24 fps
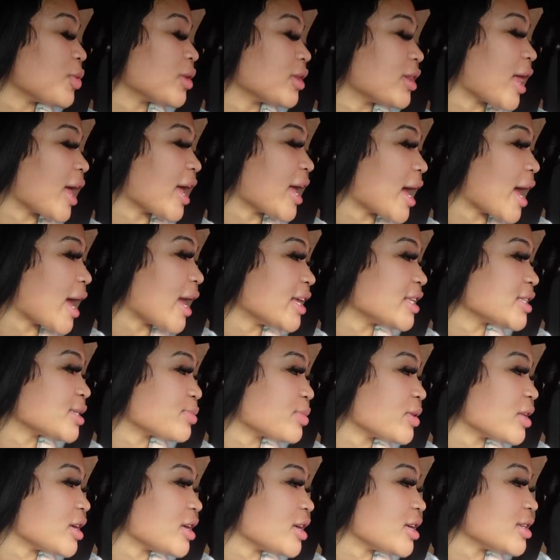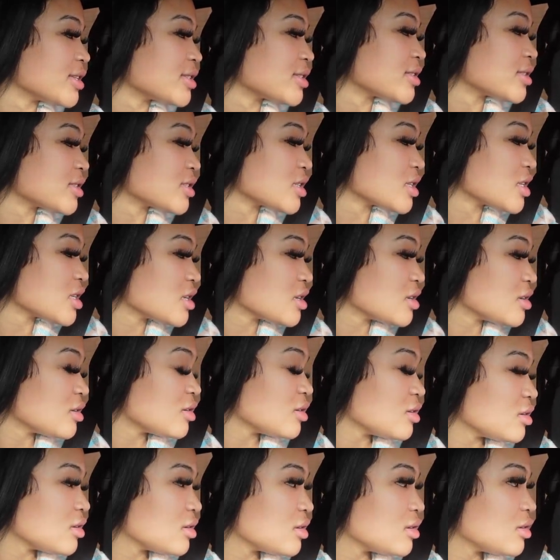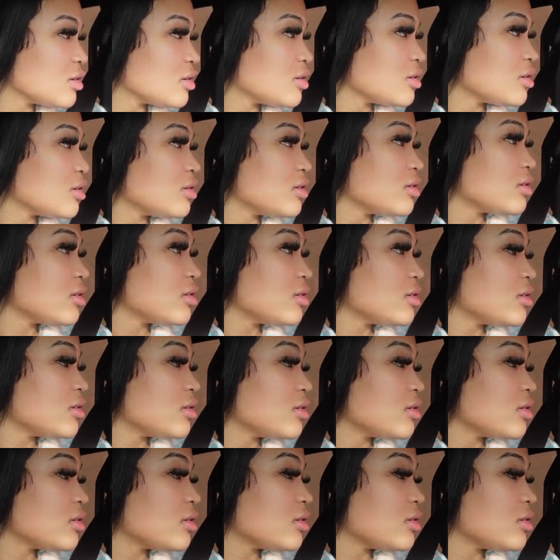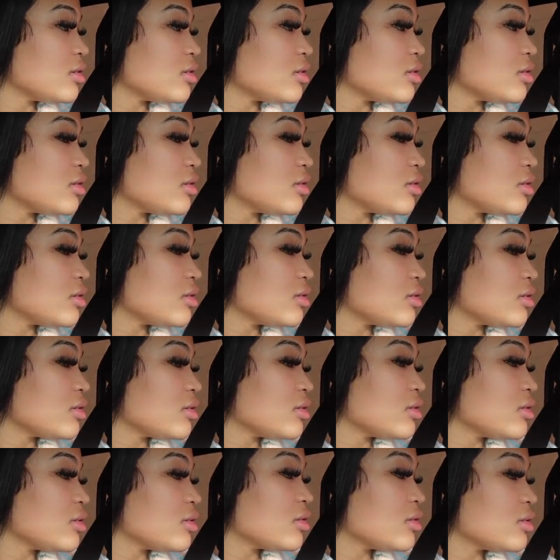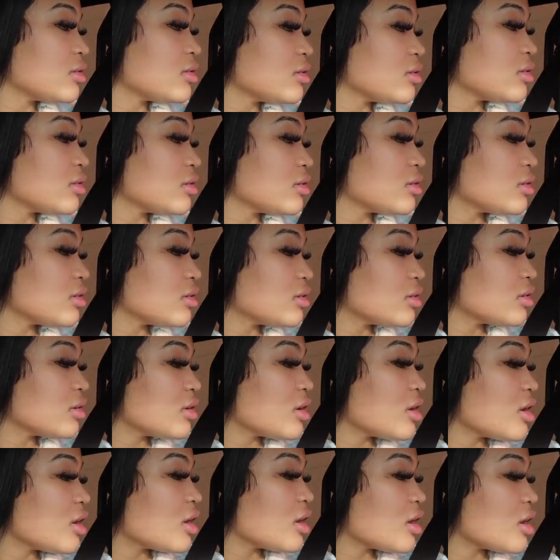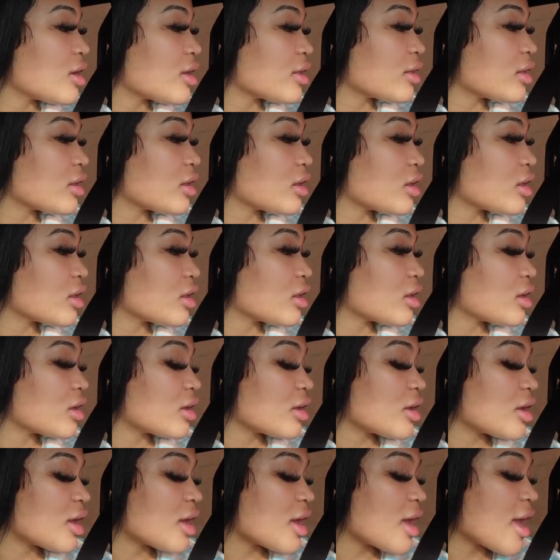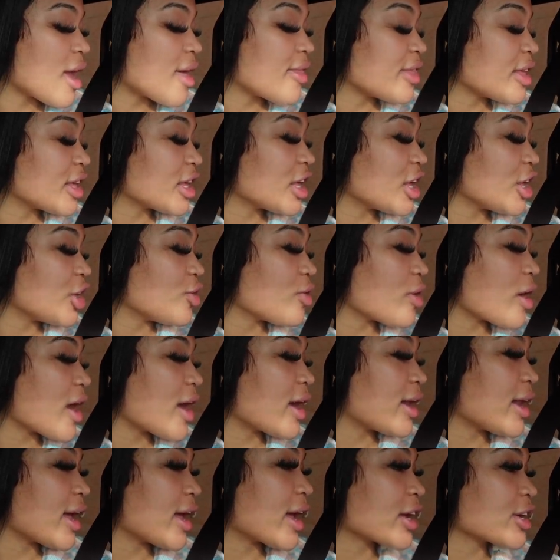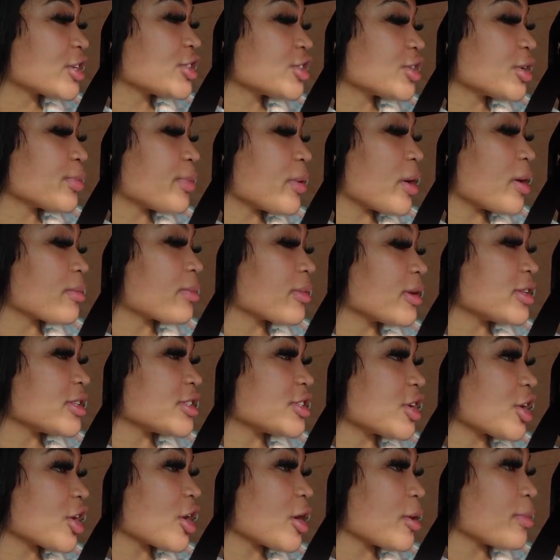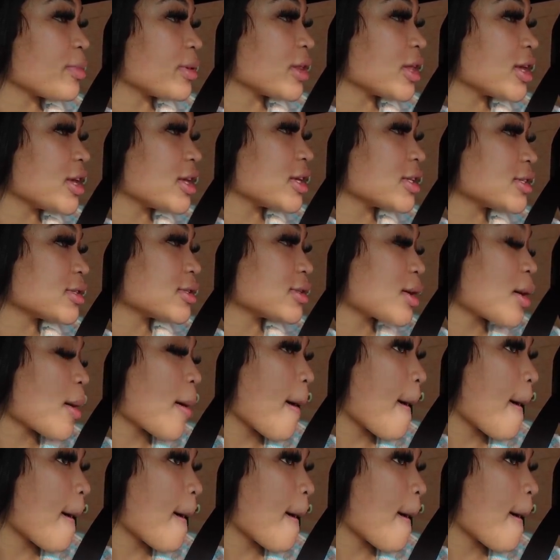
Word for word: with light ice, please? Okay, a venti pumpkin cream cold brew. You want light ice. And then can you add extra pumpkin syrup, please?